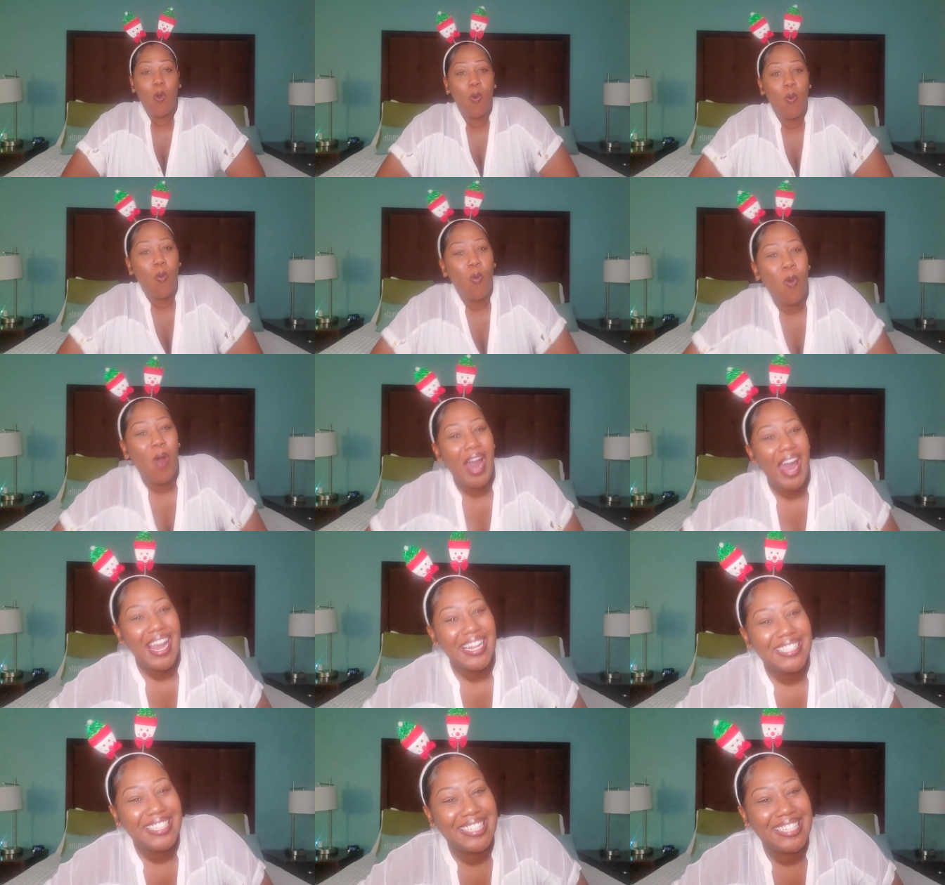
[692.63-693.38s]

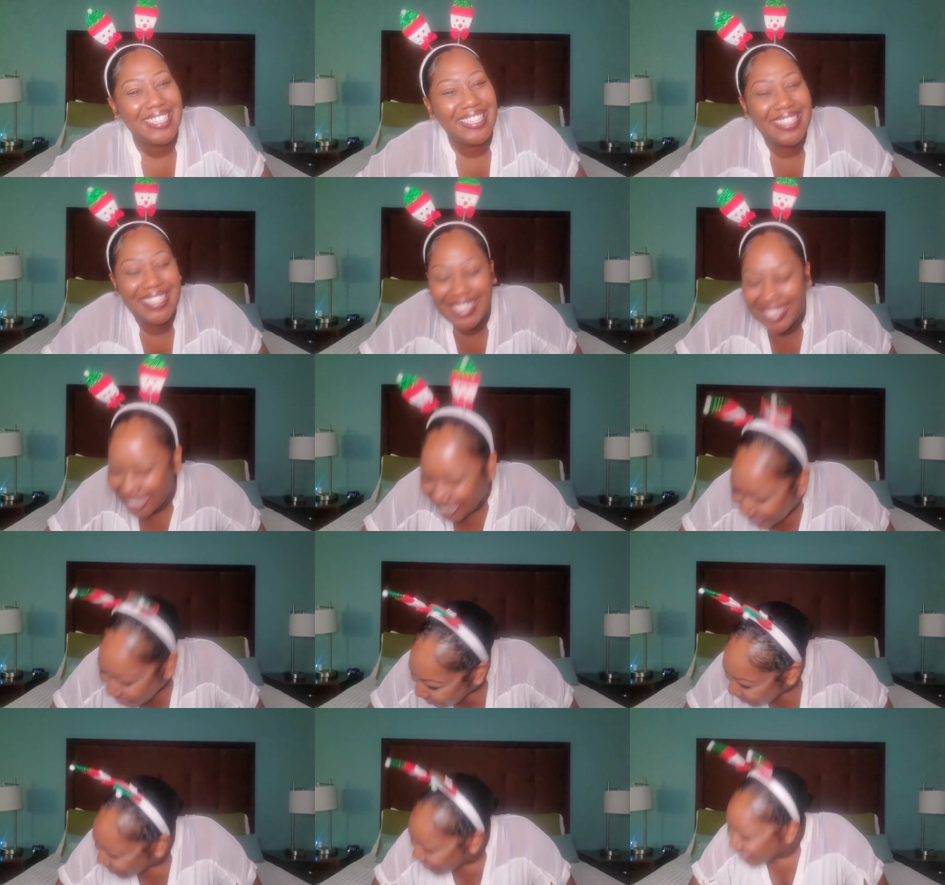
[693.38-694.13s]
What?
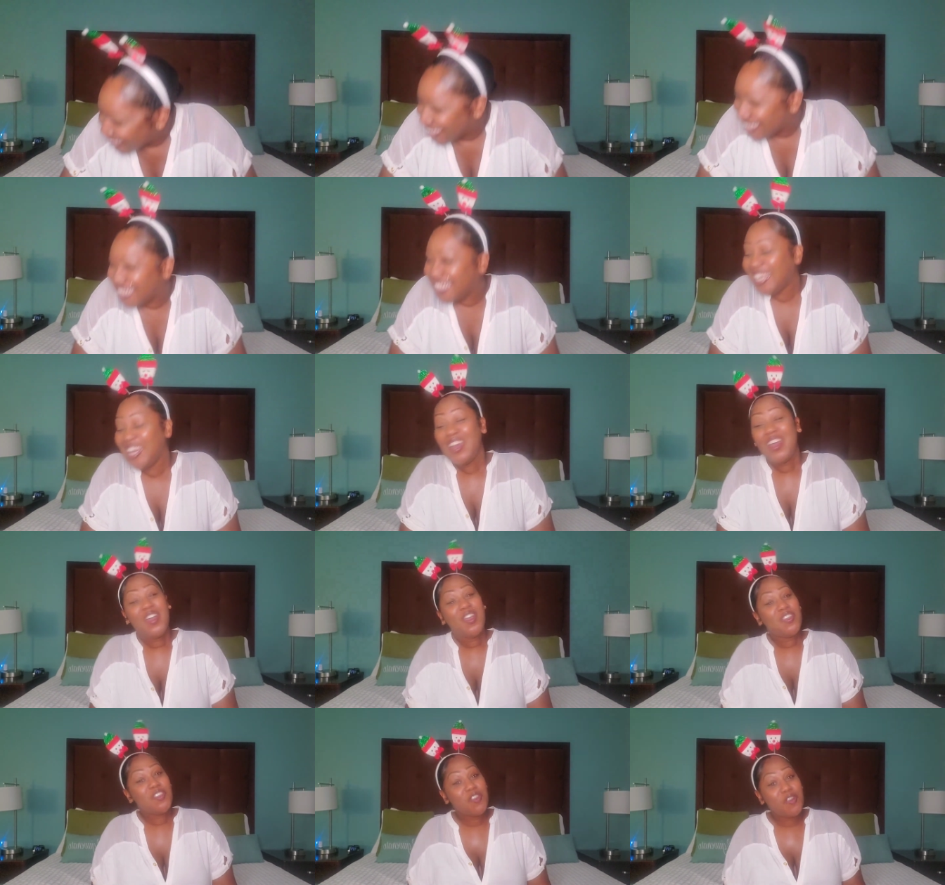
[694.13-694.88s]

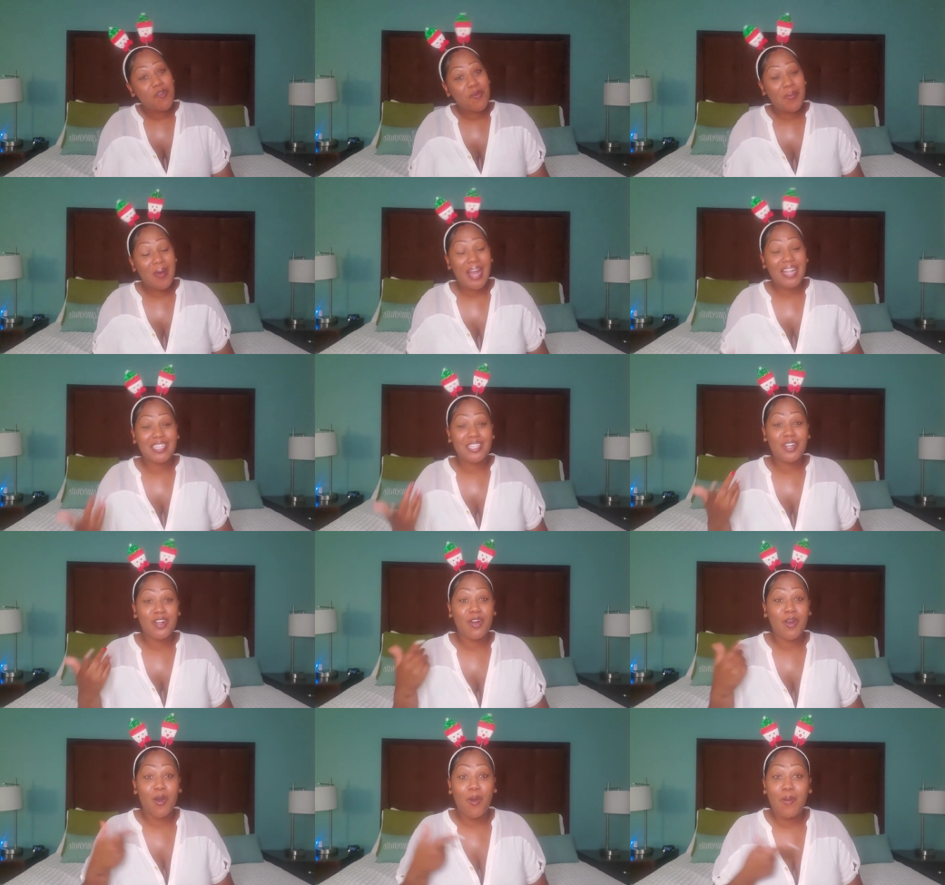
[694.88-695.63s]
You about
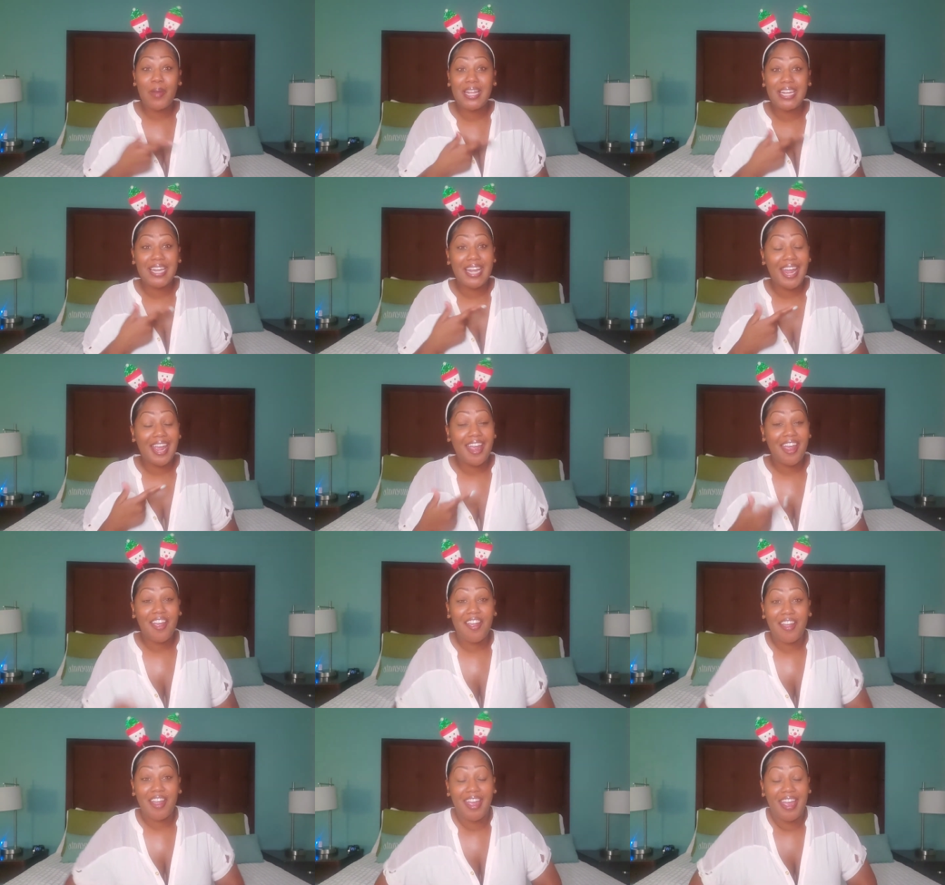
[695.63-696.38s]
to go in
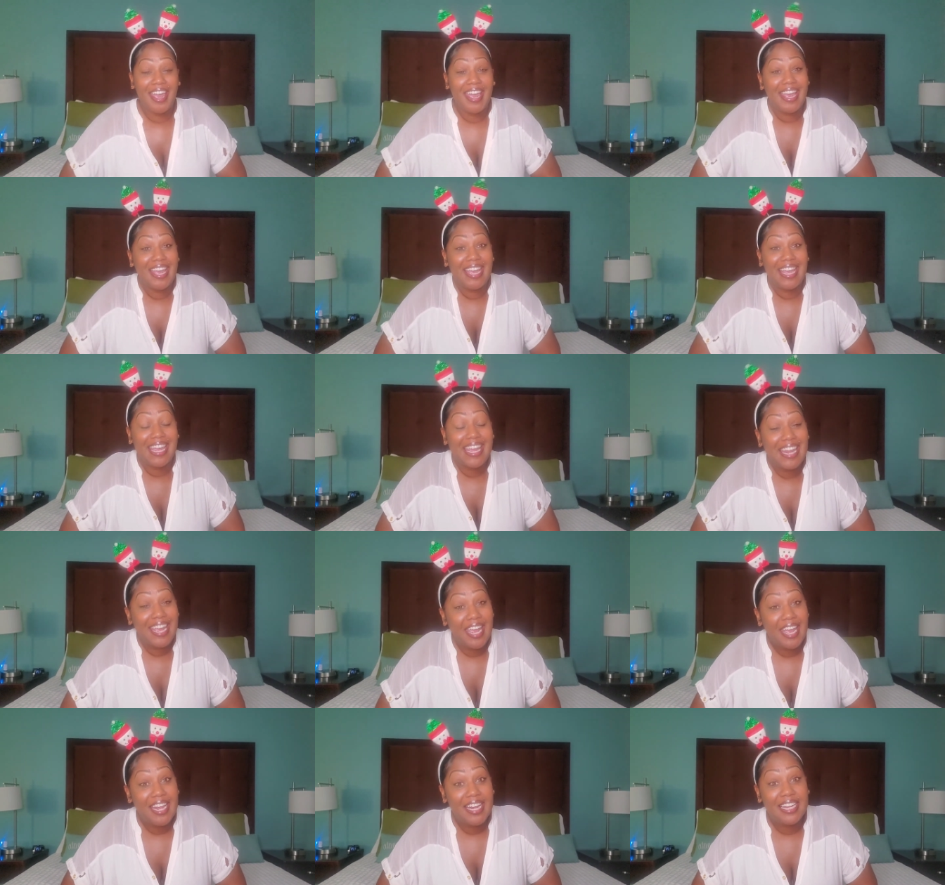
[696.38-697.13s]
there and
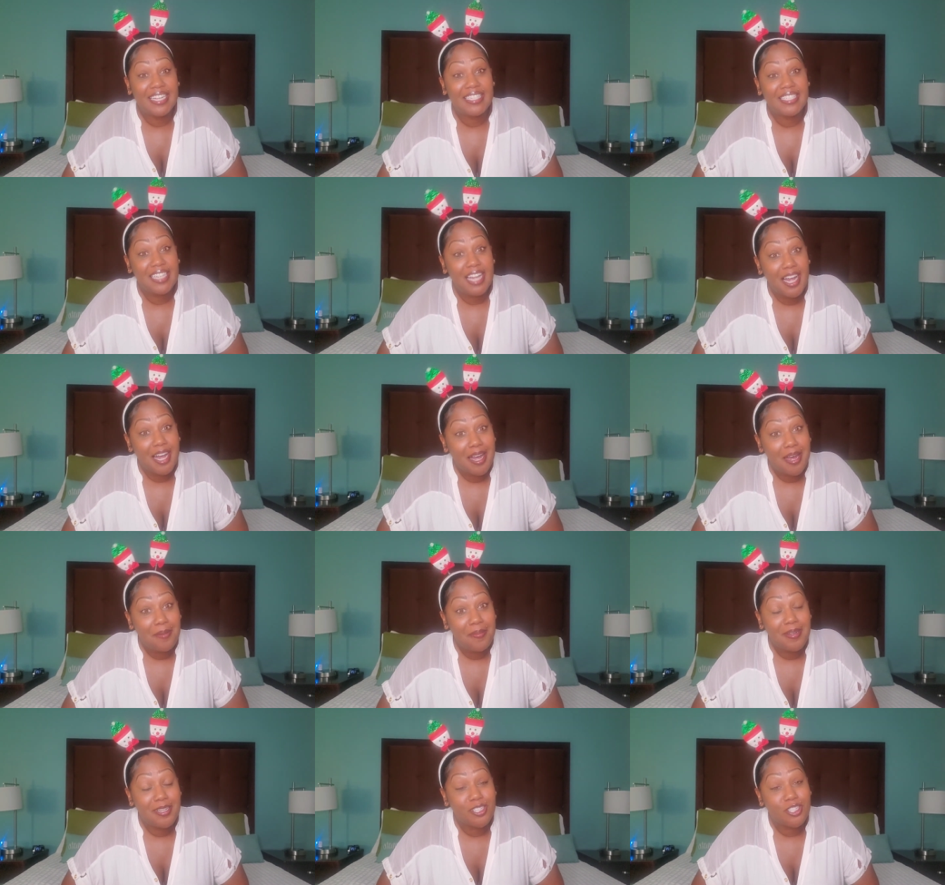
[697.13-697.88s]
get in the
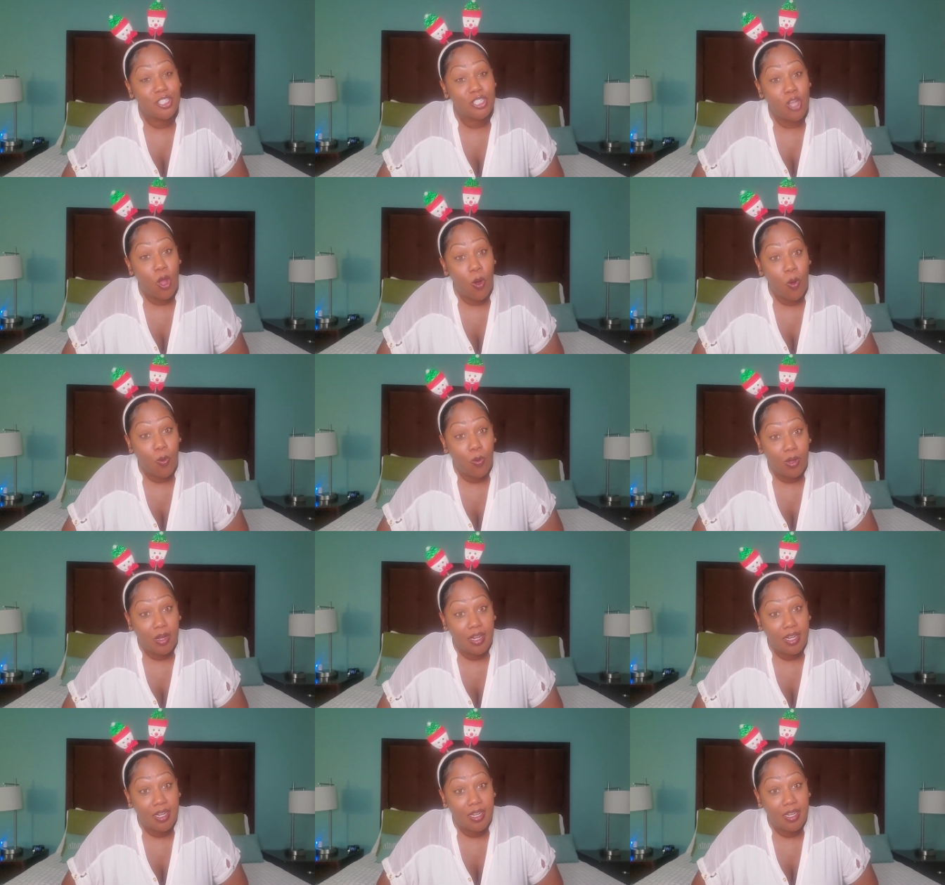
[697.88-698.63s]
tub and
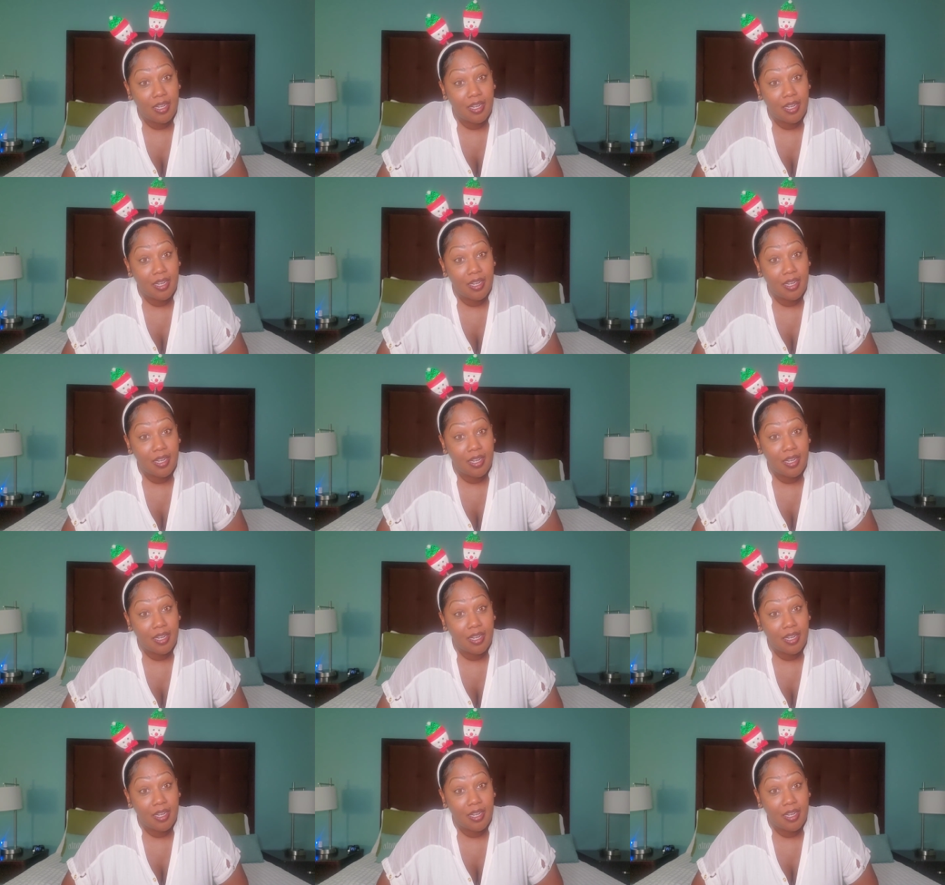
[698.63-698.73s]
soak